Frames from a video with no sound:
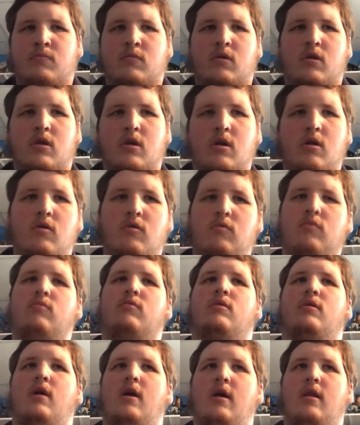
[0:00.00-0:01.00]
you know,
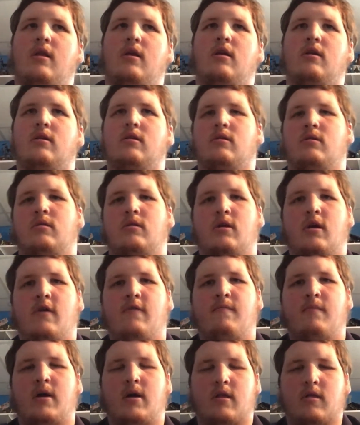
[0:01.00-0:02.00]
and then give
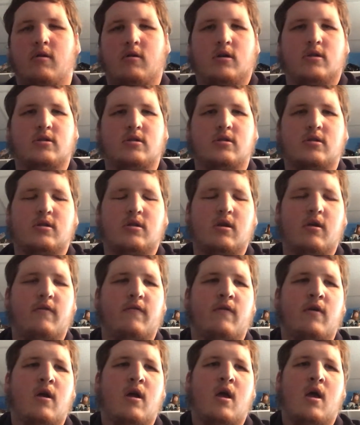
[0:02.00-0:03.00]
my thoughts and stuff.